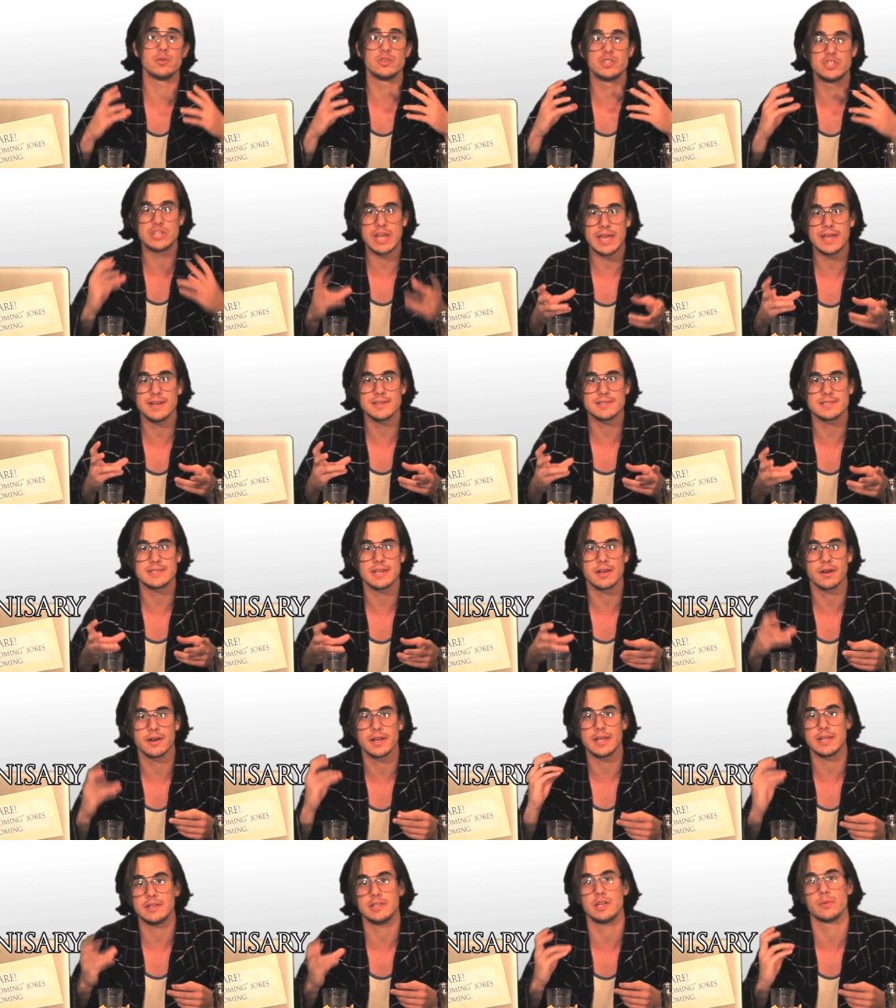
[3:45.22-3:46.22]

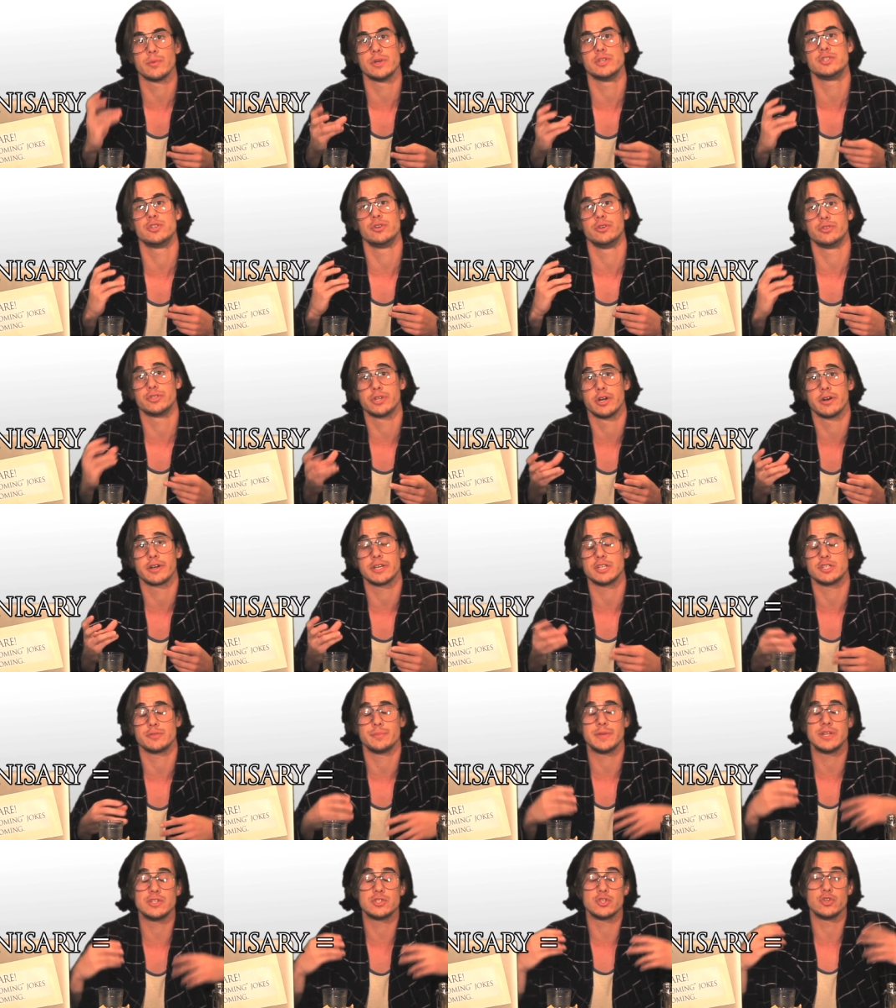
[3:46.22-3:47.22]
Janissary in the original
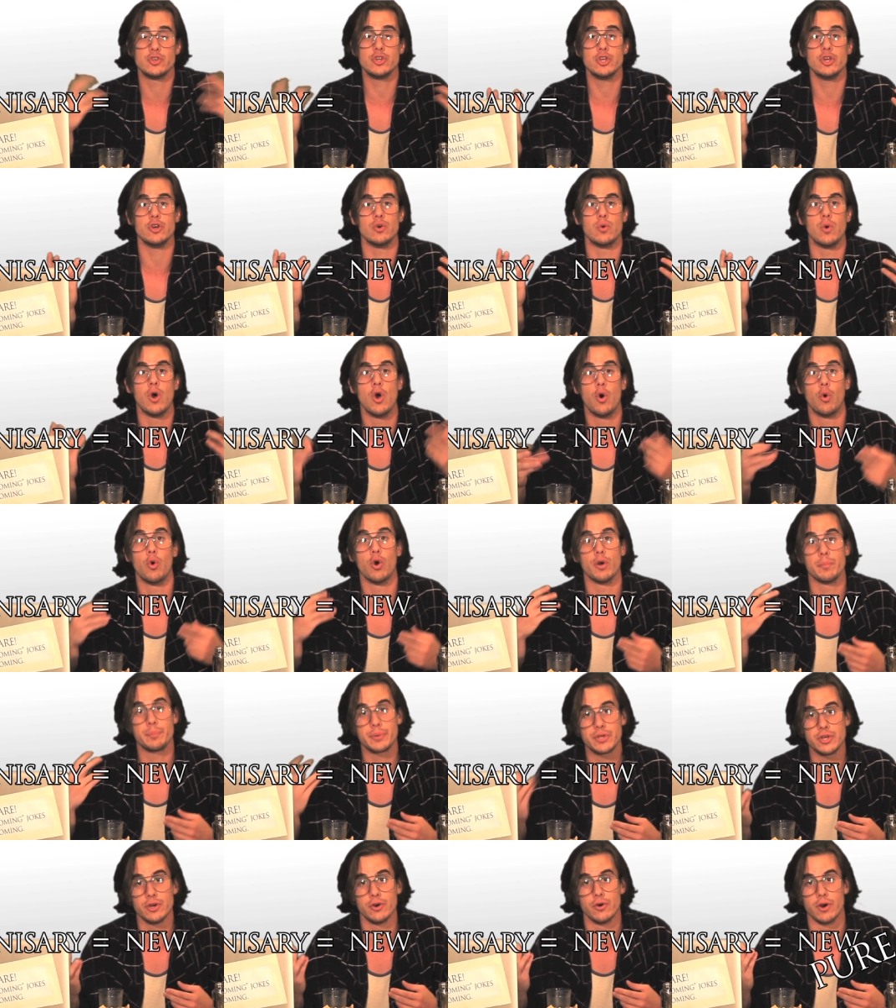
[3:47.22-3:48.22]
Turkish means new, or
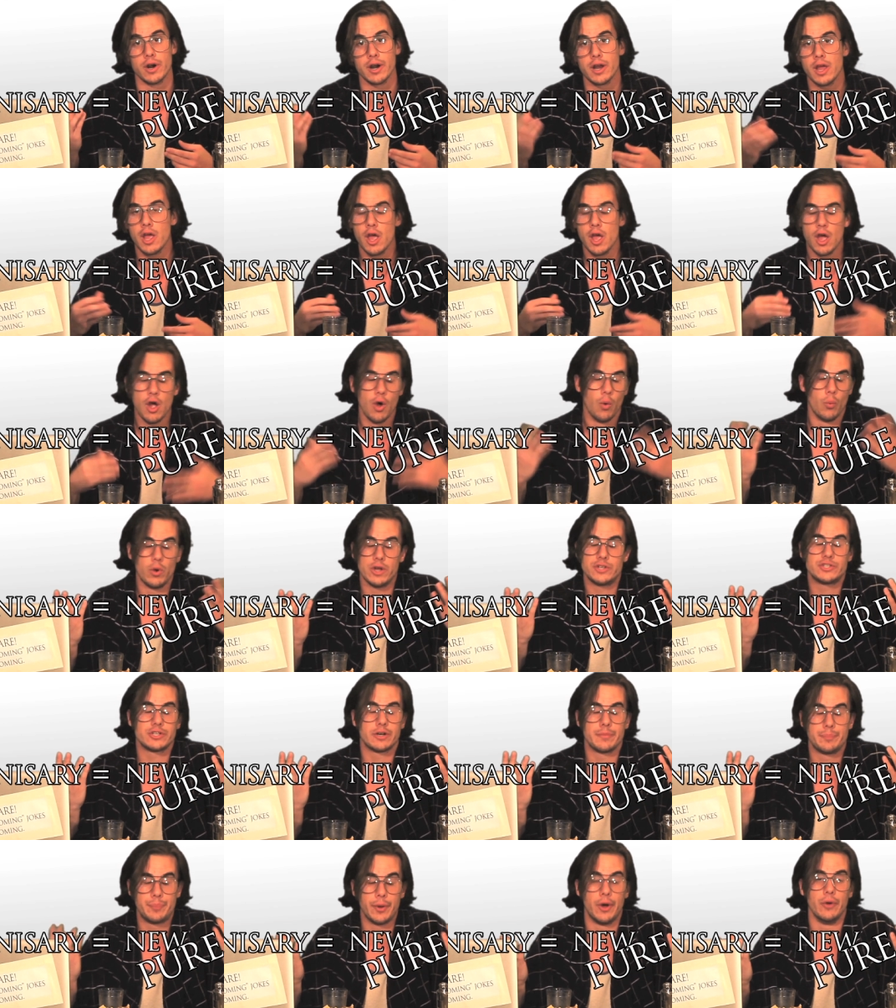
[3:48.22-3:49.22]
pure, which
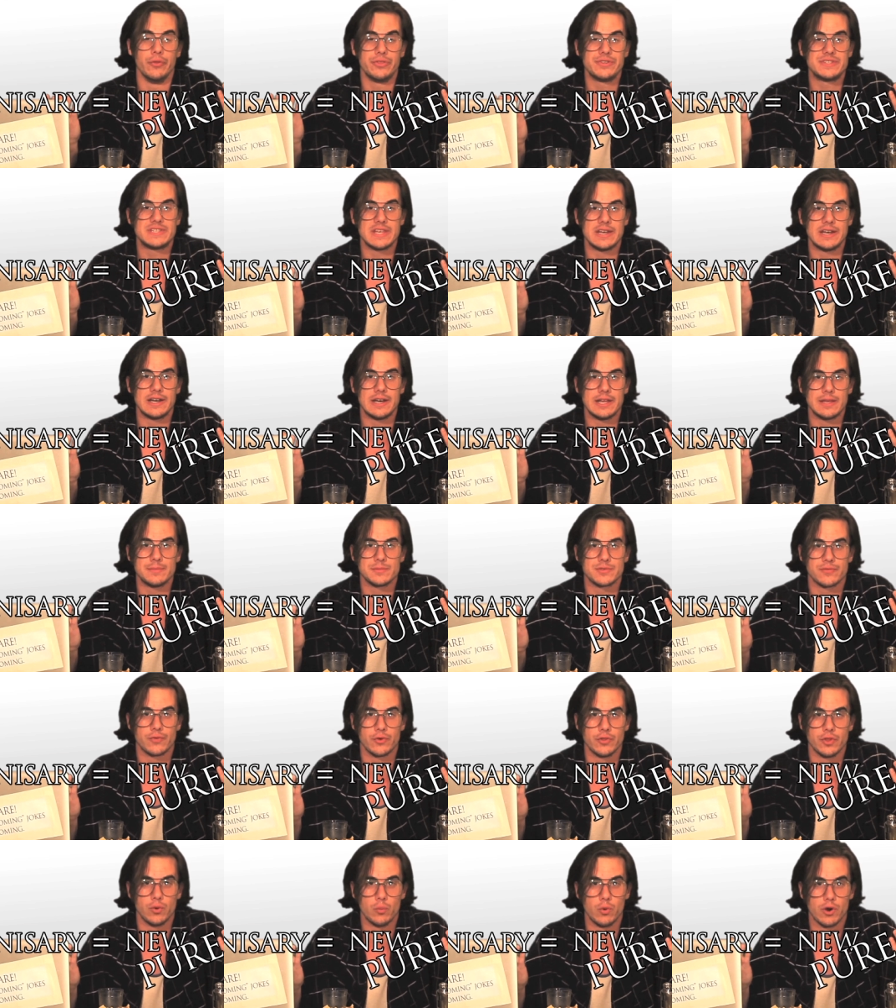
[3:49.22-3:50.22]
are both synonyms
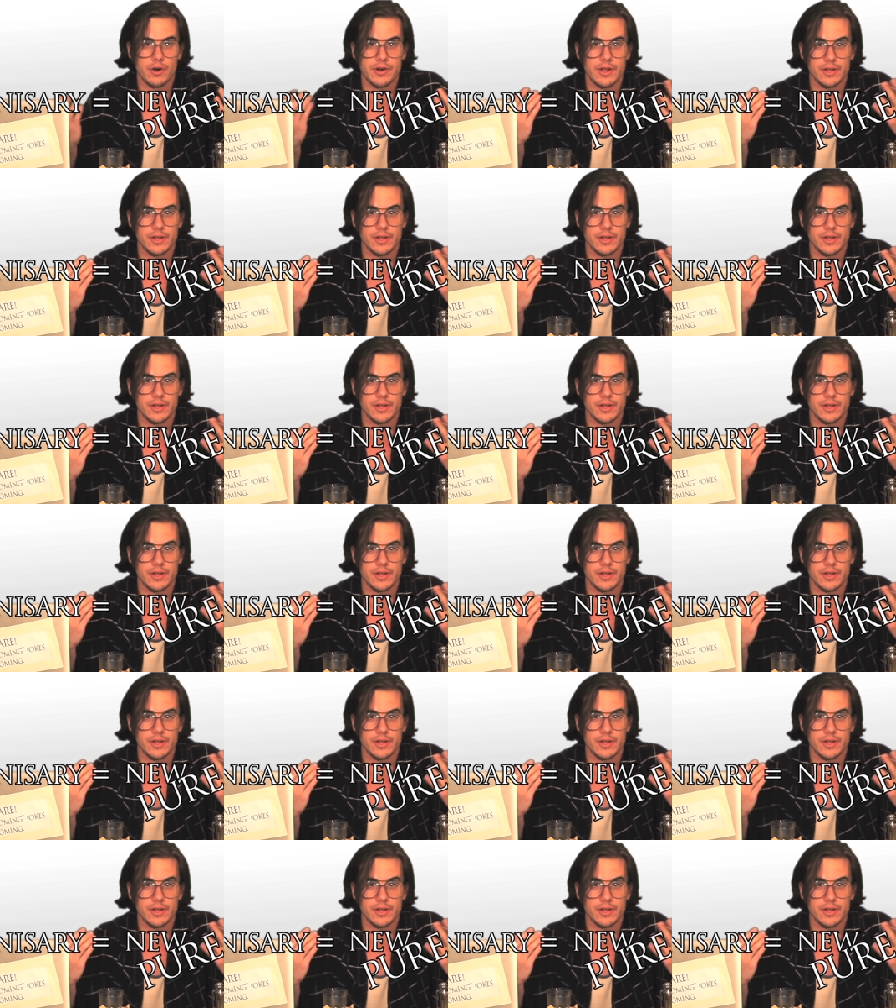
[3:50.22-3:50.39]
for the word